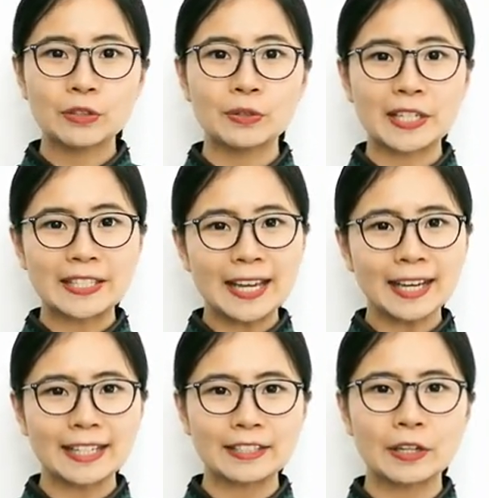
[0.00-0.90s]
to the
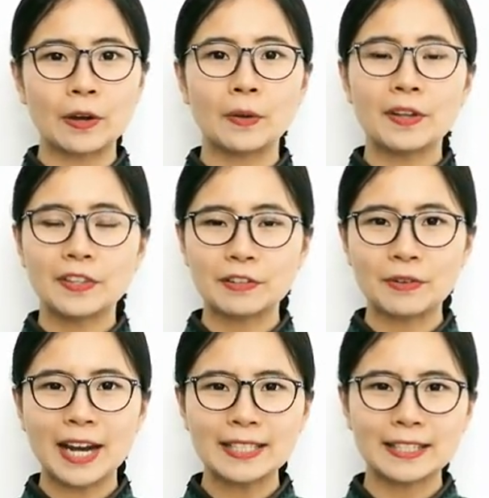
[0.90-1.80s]
second tone, the
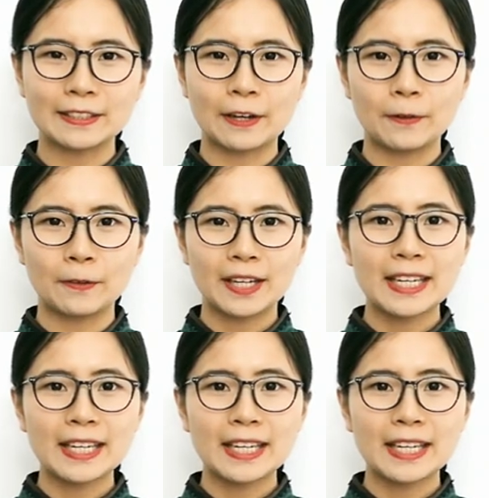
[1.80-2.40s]
rising tone.